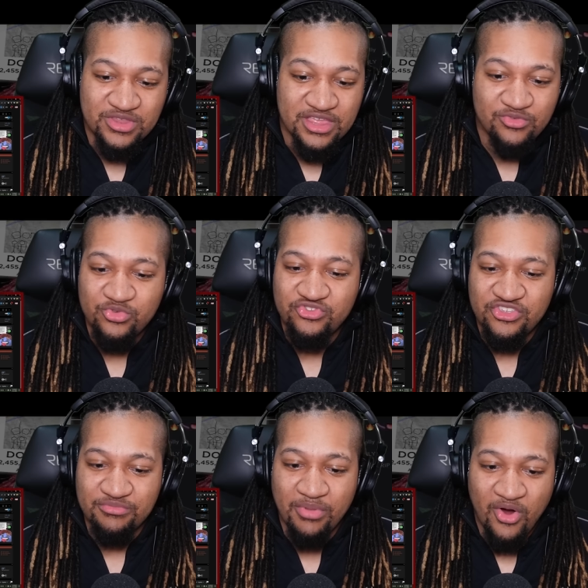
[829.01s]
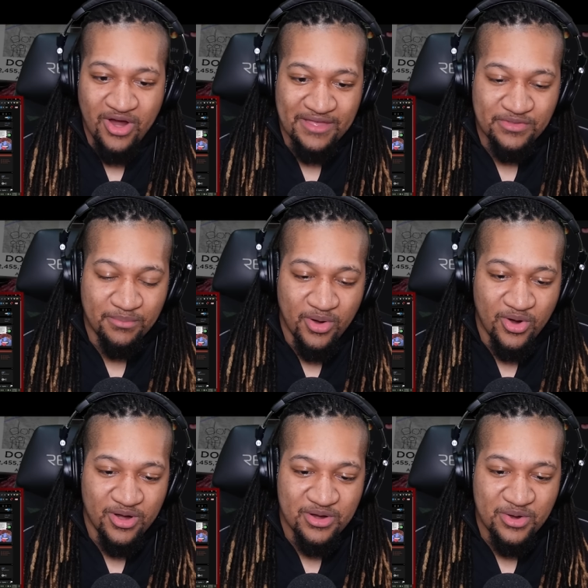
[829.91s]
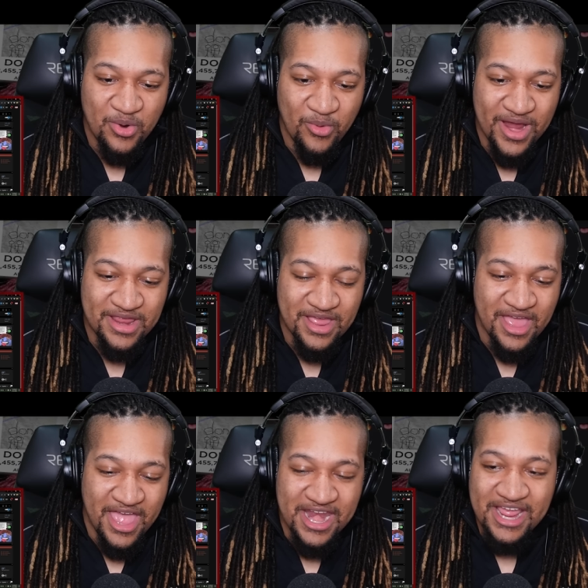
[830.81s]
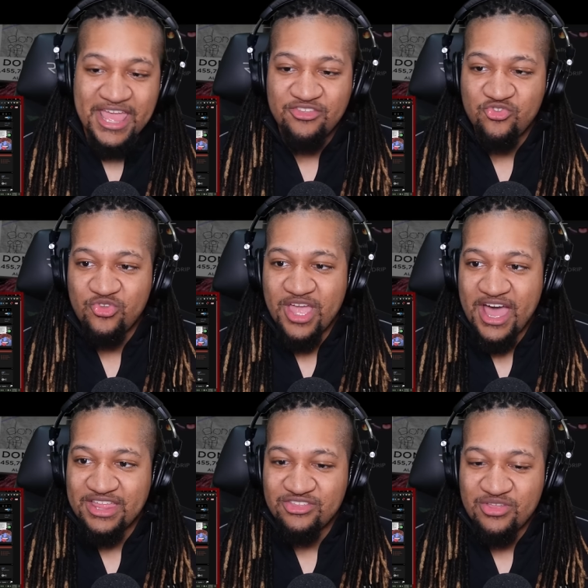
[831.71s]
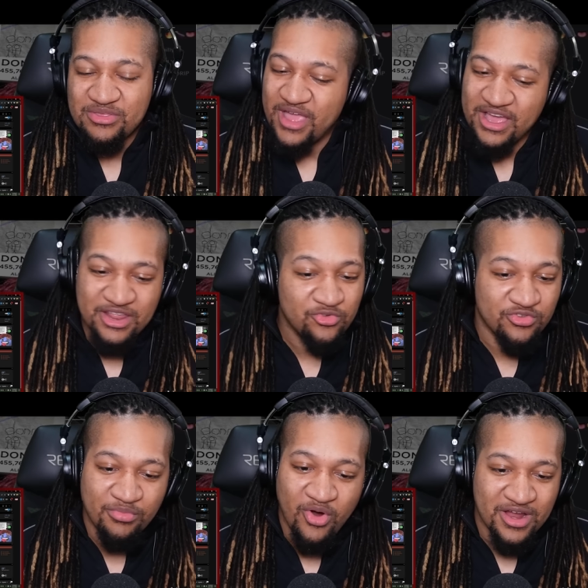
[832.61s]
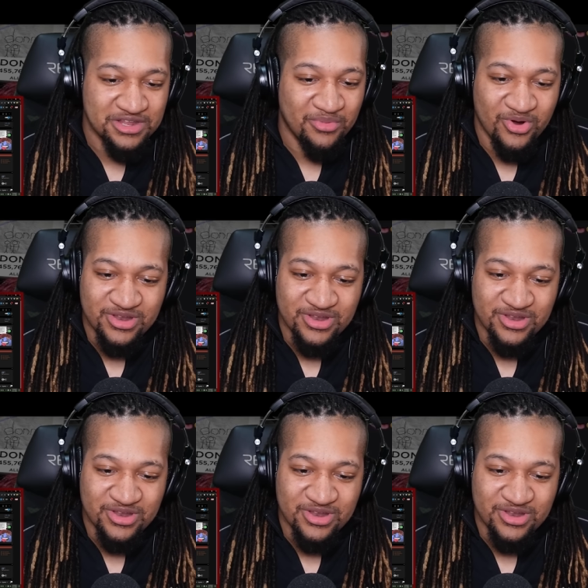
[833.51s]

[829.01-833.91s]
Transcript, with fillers: This was just bar at the bar. Right, and I guess you can kind of, nah, this was bar after bar.